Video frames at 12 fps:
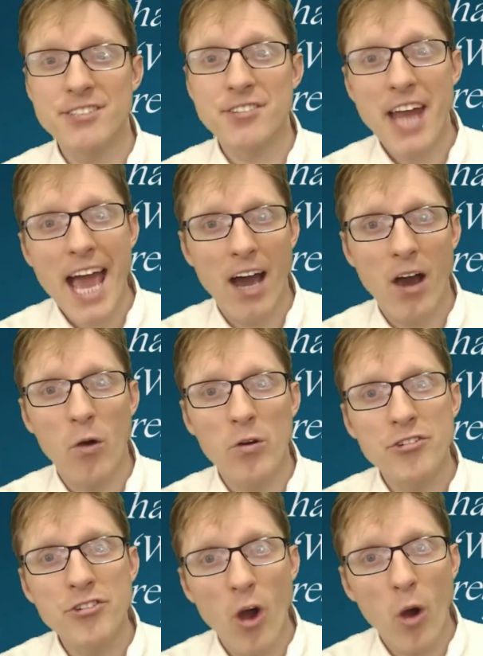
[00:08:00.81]
now
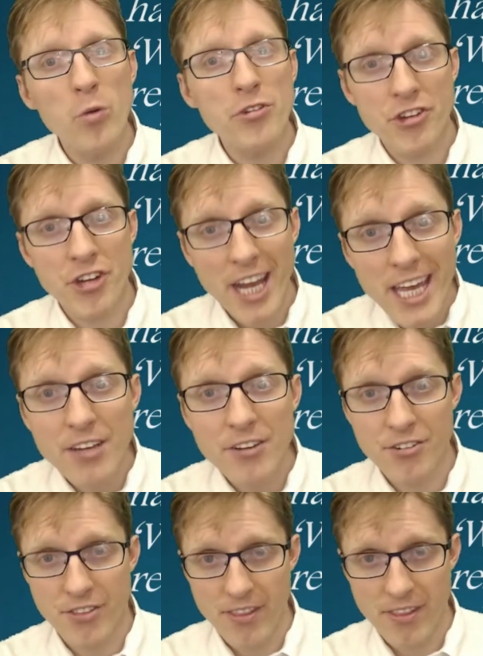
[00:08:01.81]
don't
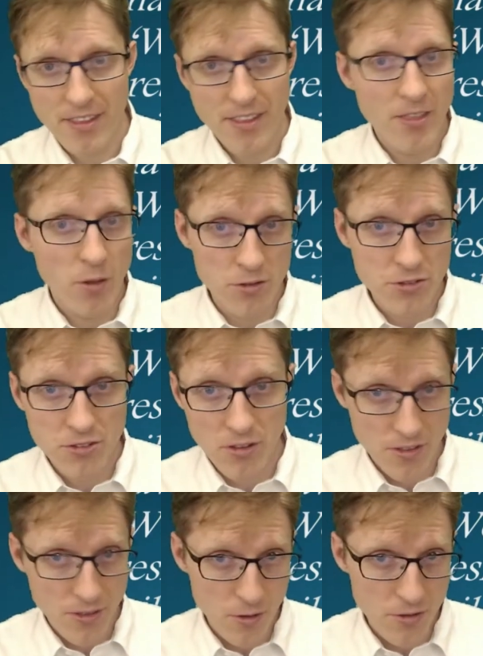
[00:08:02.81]
change those
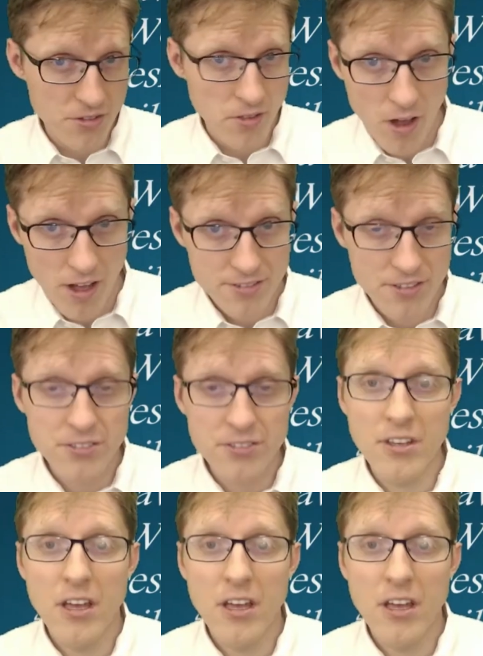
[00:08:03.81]
losses